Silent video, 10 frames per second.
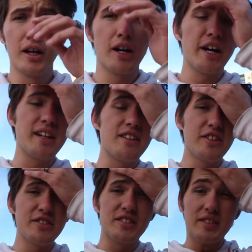Alright,
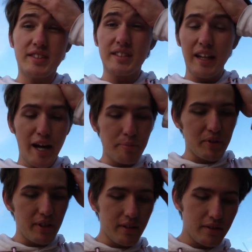there's the
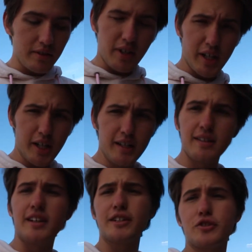slappy.
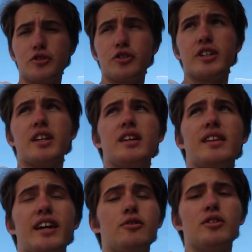The next trick
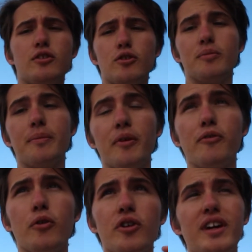that you can do
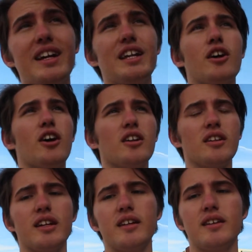before any
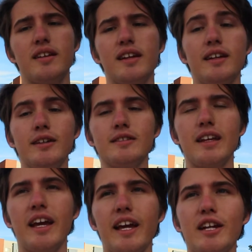ollie is
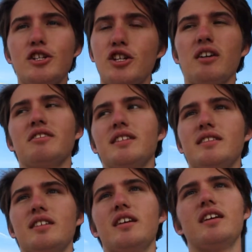a shove
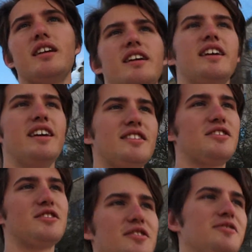it.
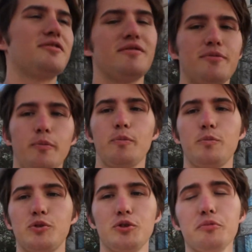It's
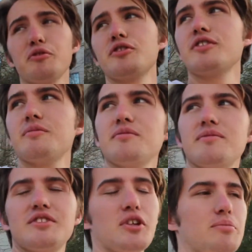super
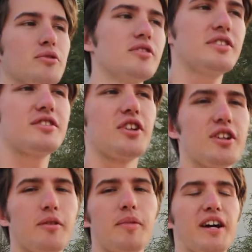simple, it's all
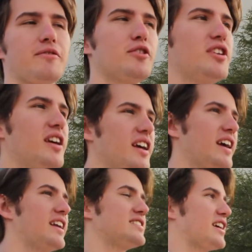on the back foot,
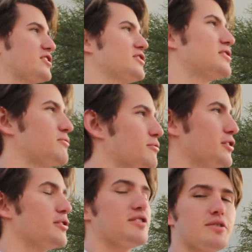and it's actually
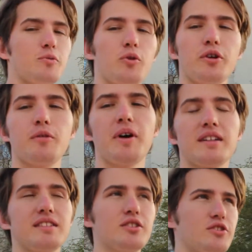really weird
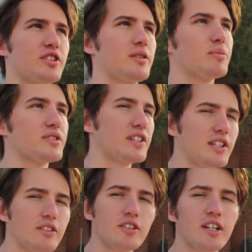about this trick in
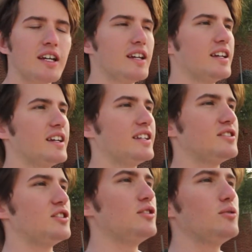particular
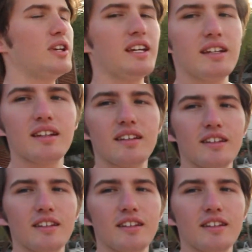is you can